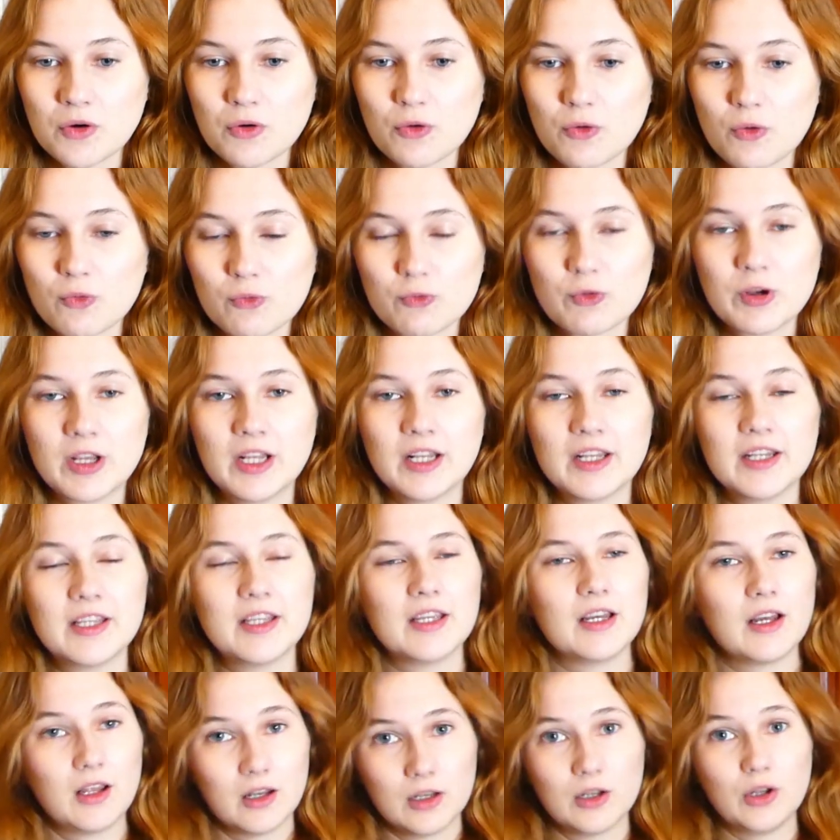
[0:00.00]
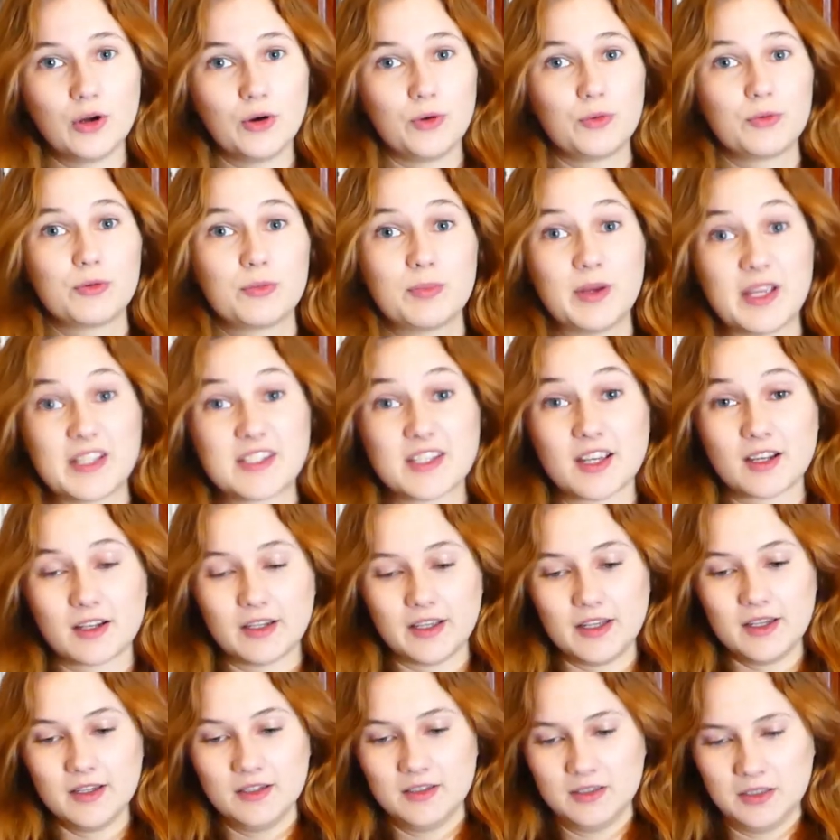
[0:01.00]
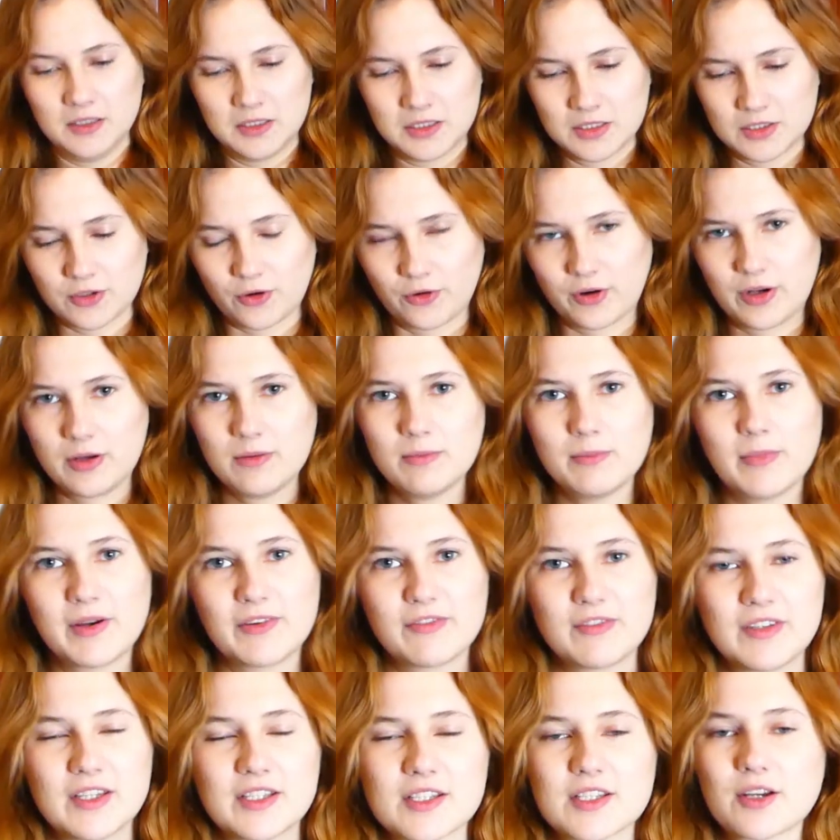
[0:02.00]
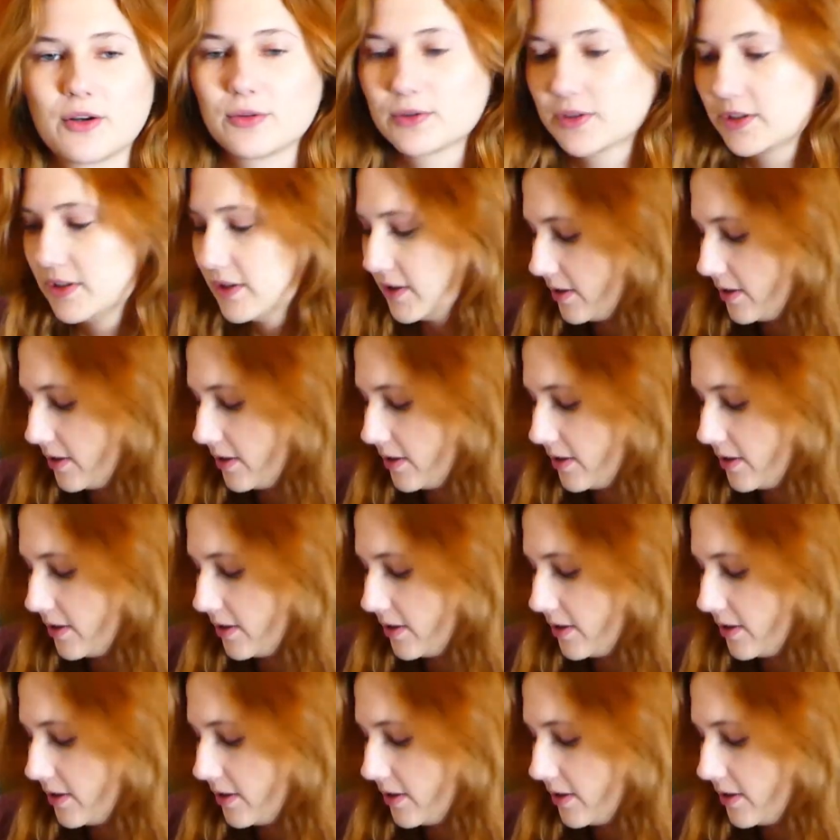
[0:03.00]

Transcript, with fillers: really alone, basically. Sorry, my feet is cold.